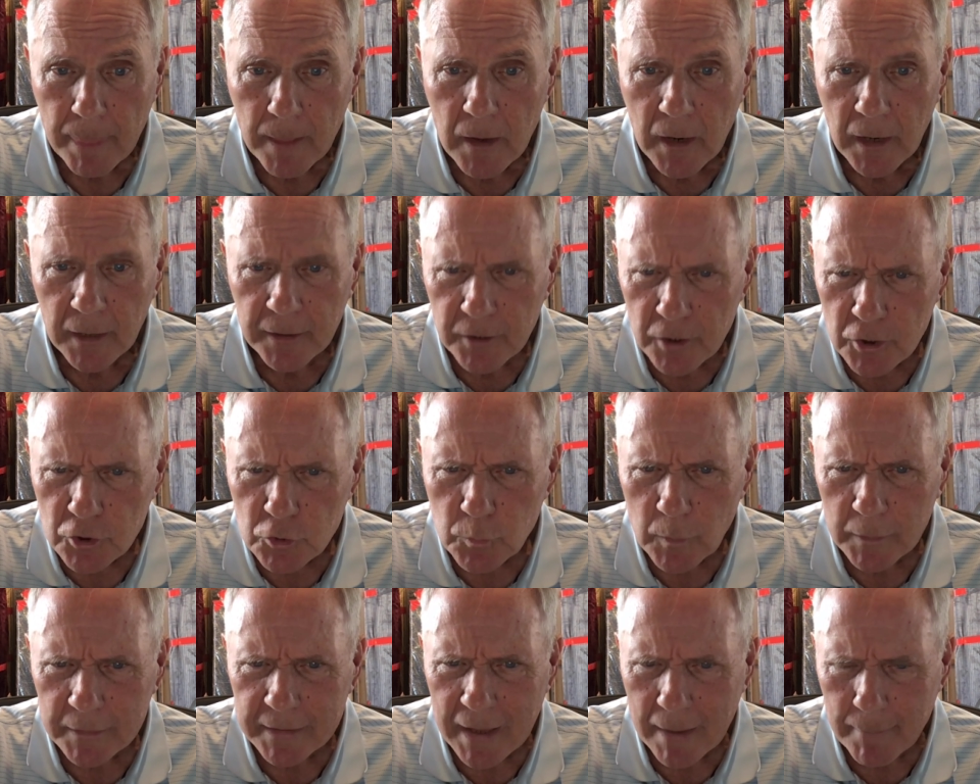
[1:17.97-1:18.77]
And here's
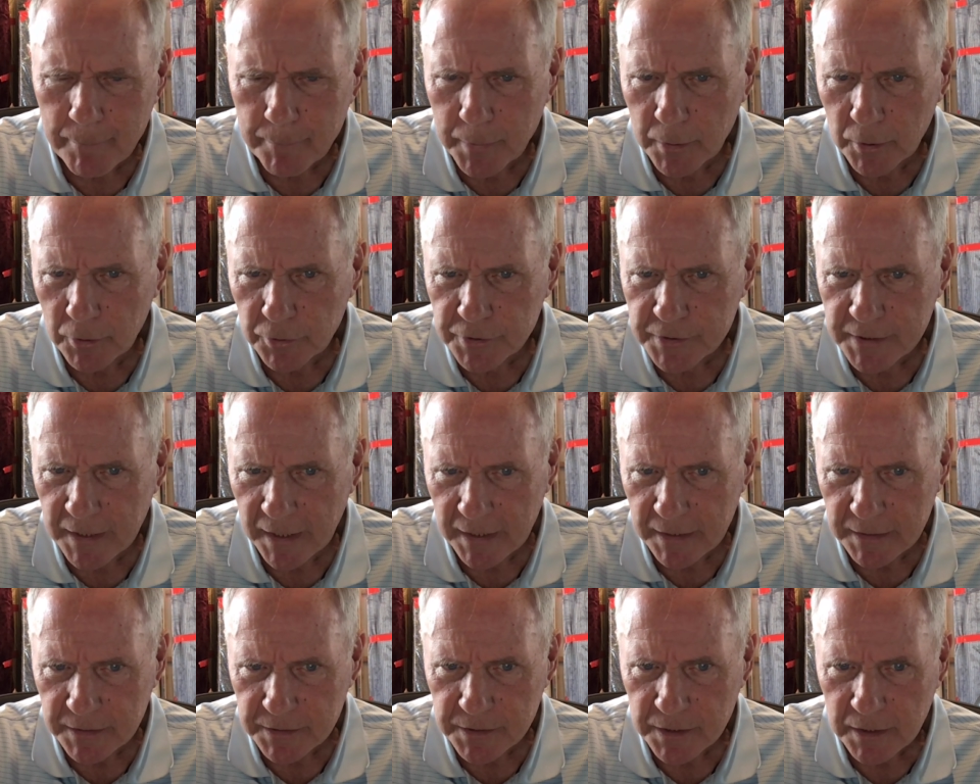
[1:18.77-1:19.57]
what that bill
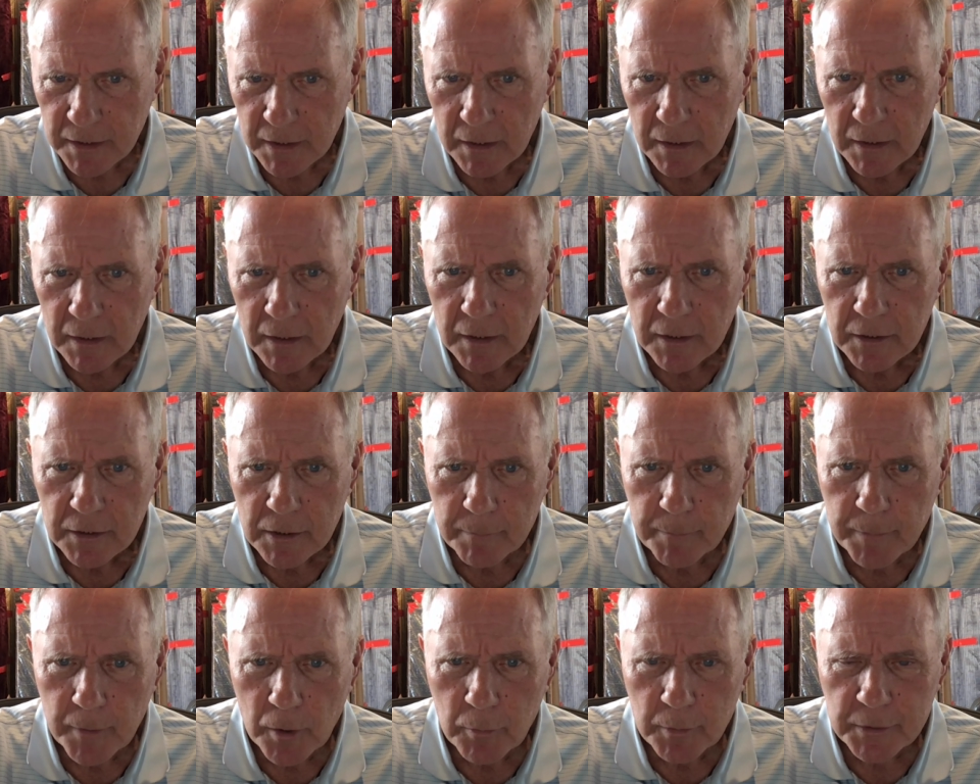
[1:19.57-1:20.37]
says. The
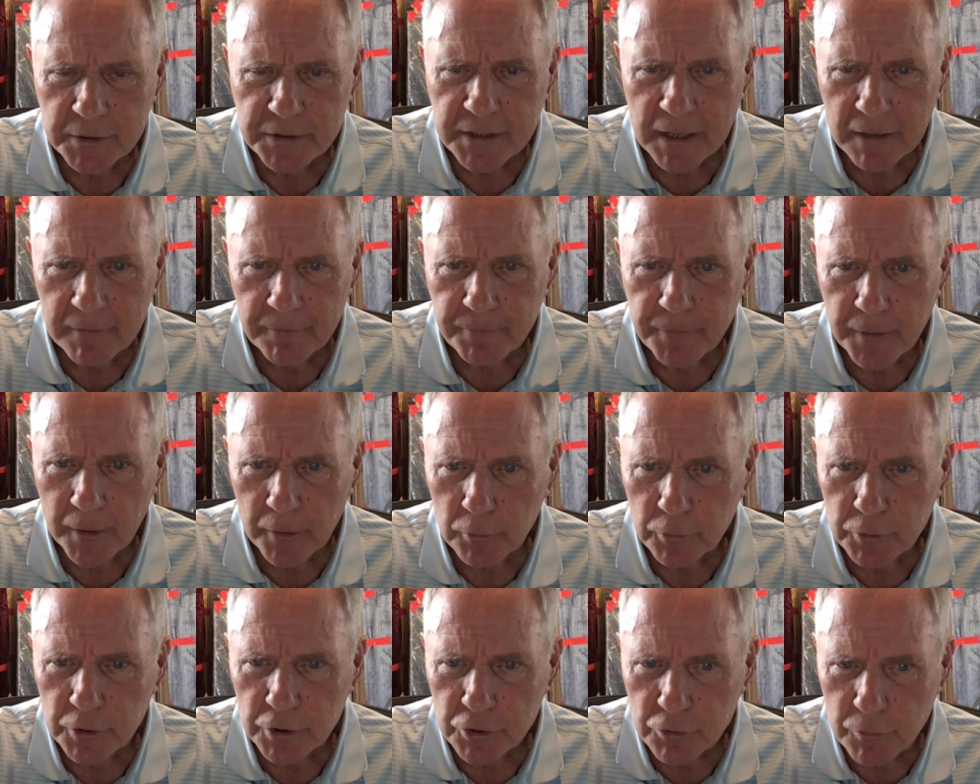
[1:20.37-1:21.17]
bill would set
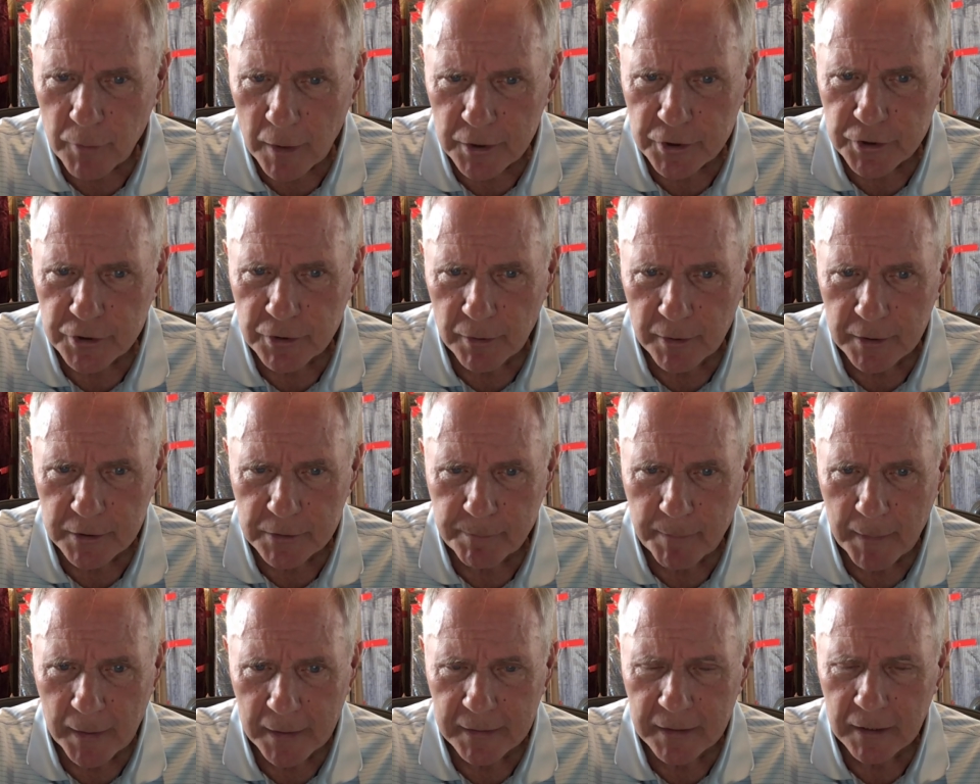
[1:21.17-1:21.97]
federal discretionary
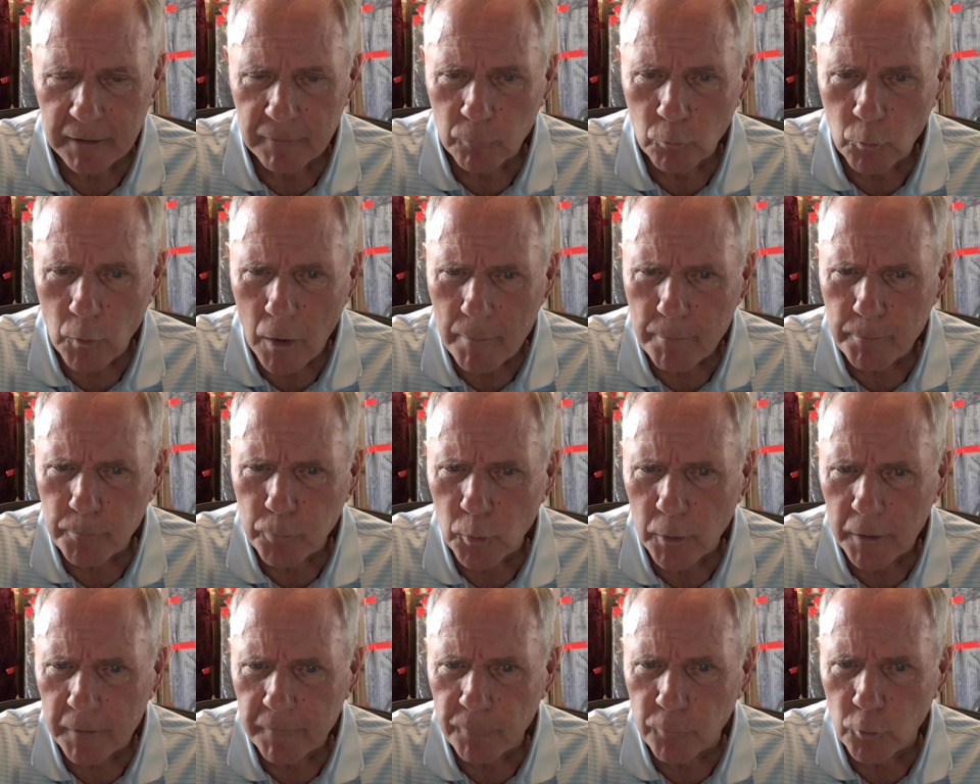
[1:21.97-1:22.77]
spending at
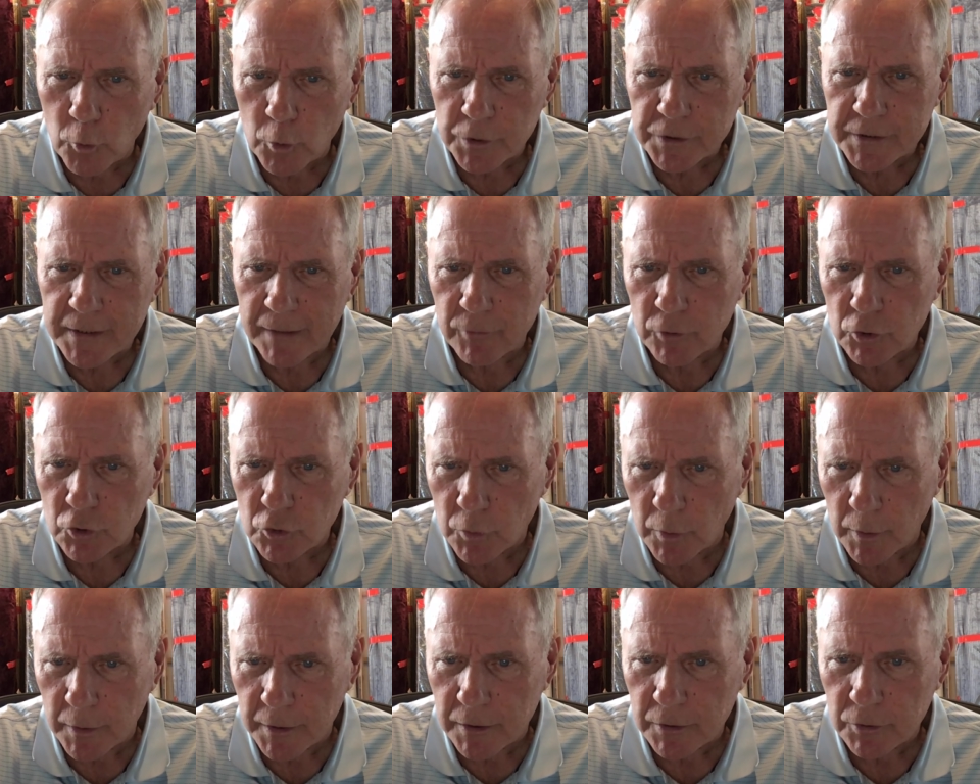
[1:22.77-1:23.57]
$1.47
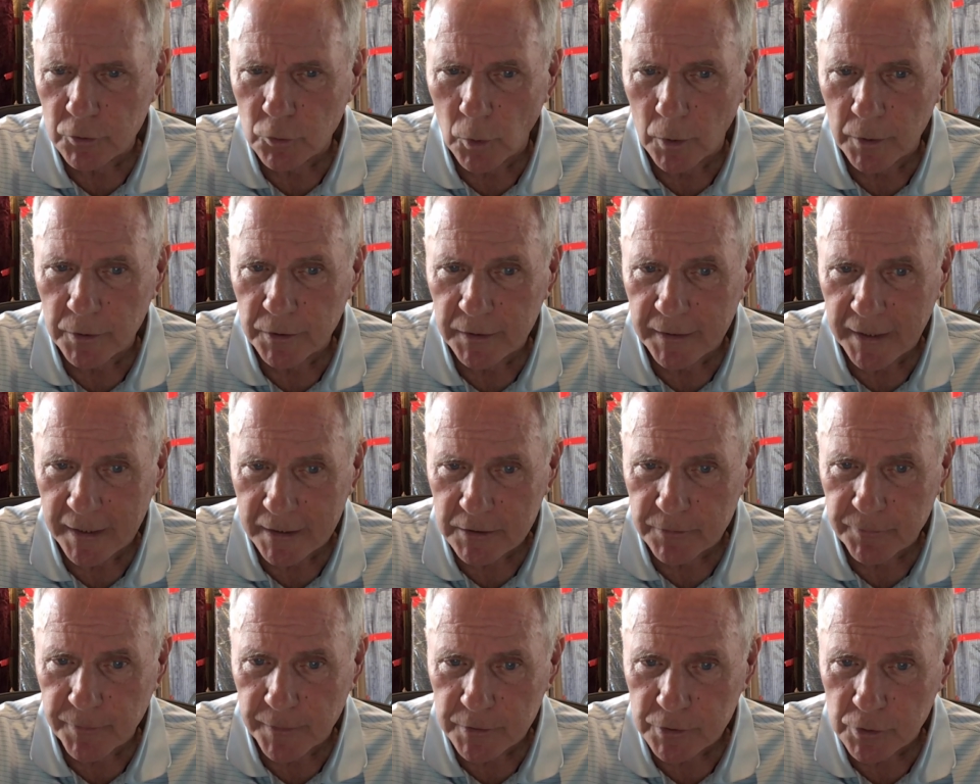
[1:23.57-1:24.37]
trillion during the
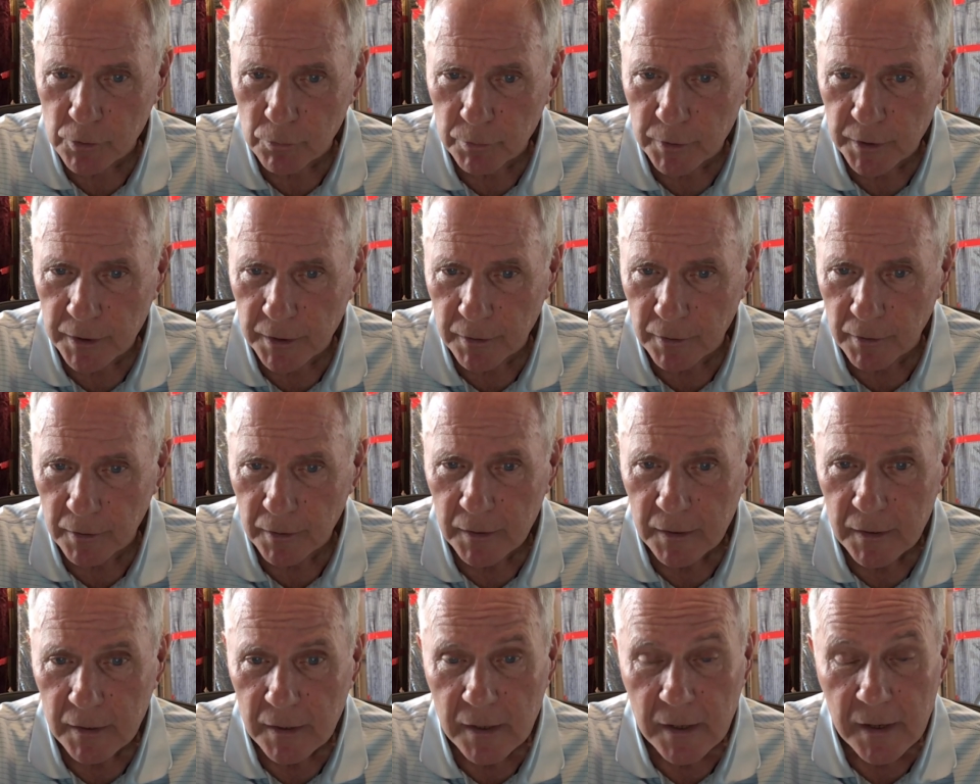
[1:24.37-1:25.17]
next fiscal year
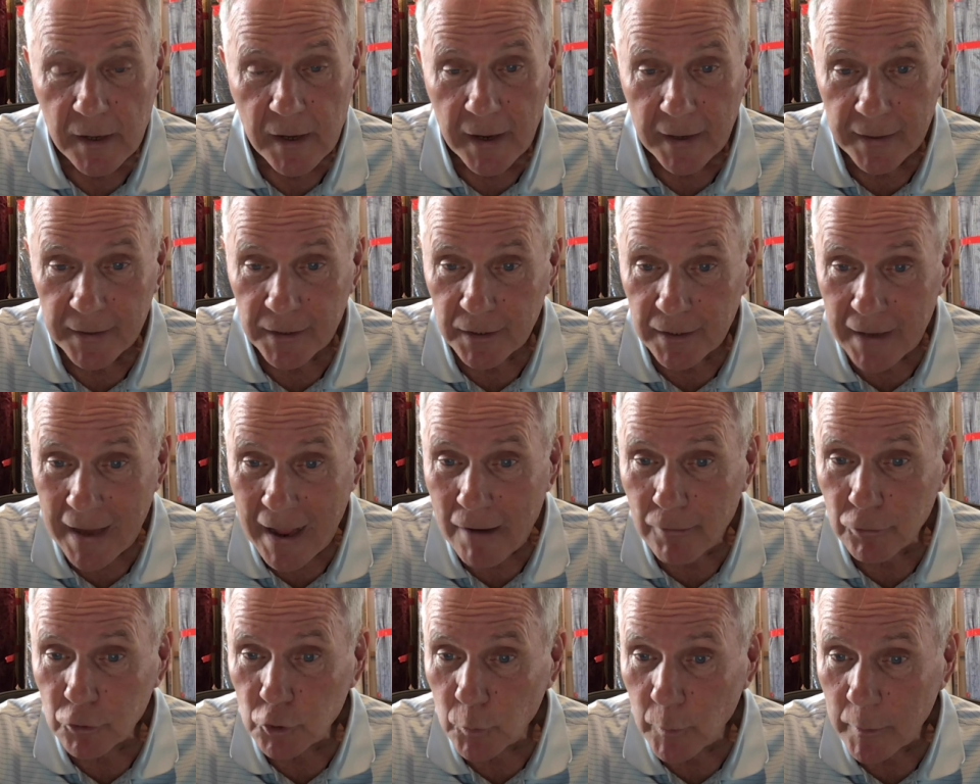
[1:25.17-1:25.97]
and
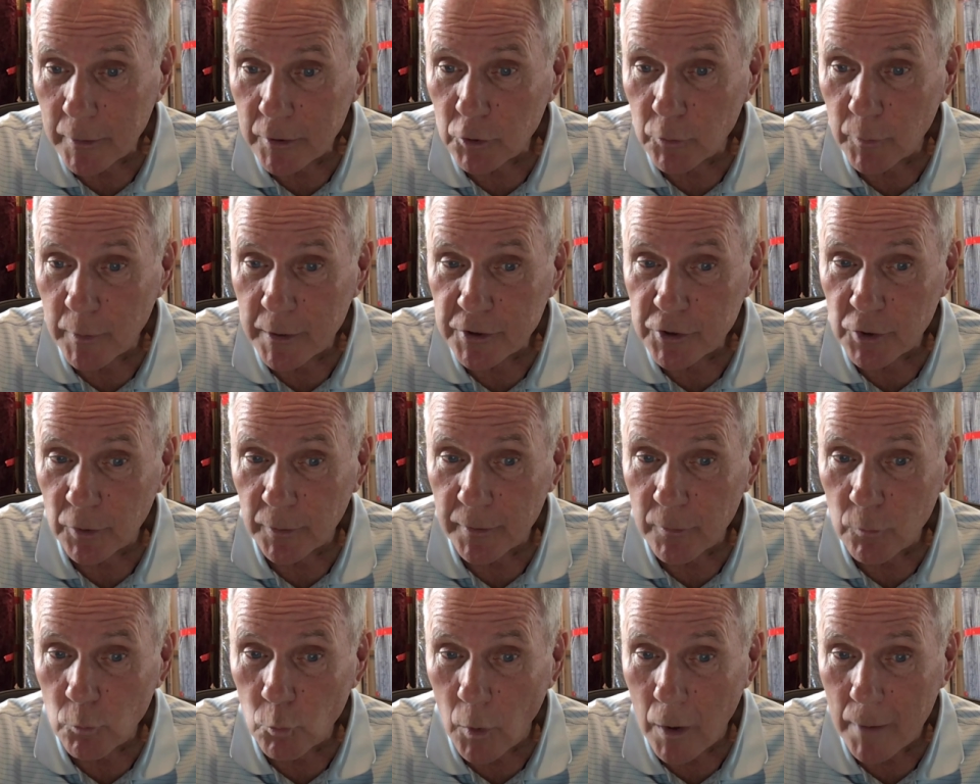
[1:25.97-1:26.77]
allow it to increase
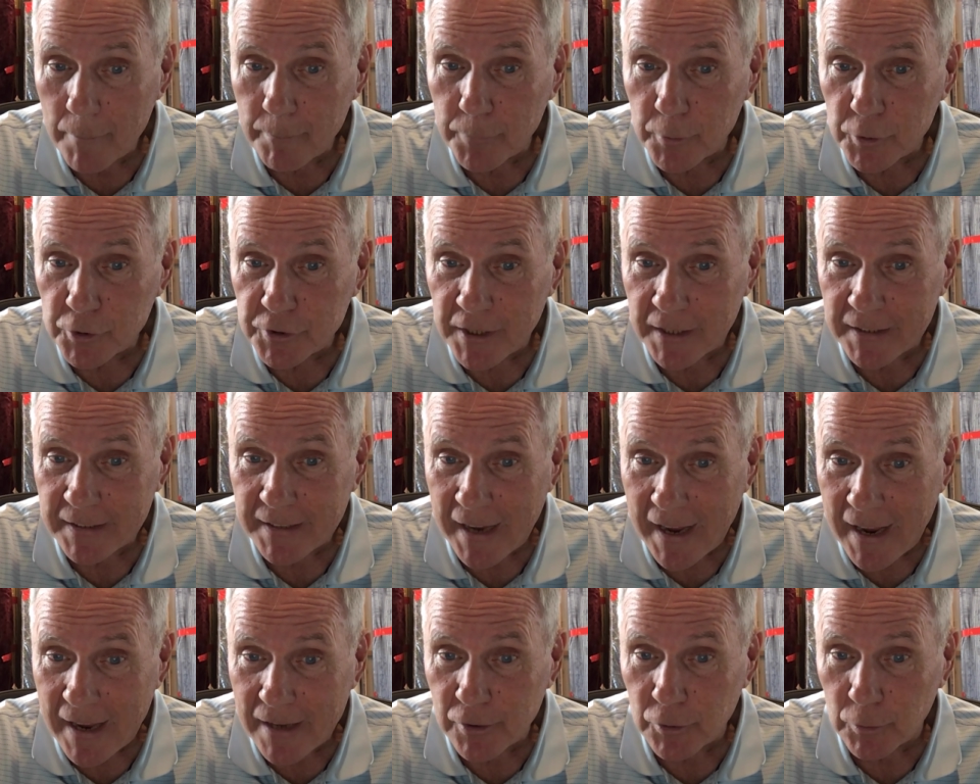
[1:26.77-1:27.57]
only 1%
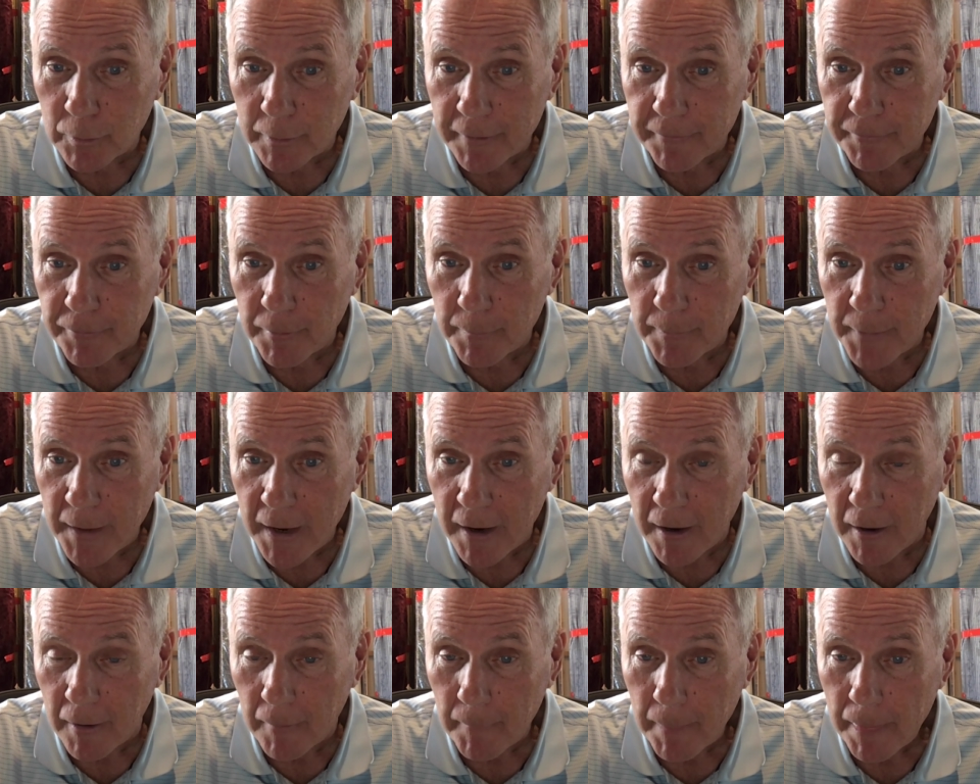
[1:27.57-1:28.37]
annually from
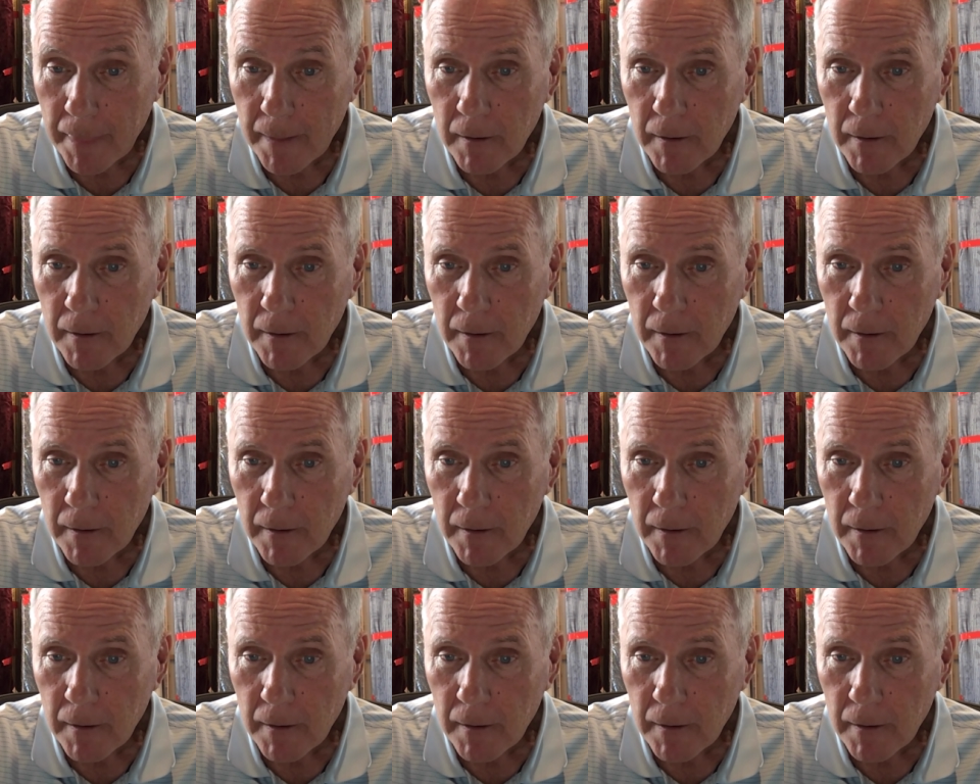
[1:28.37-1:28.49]
there,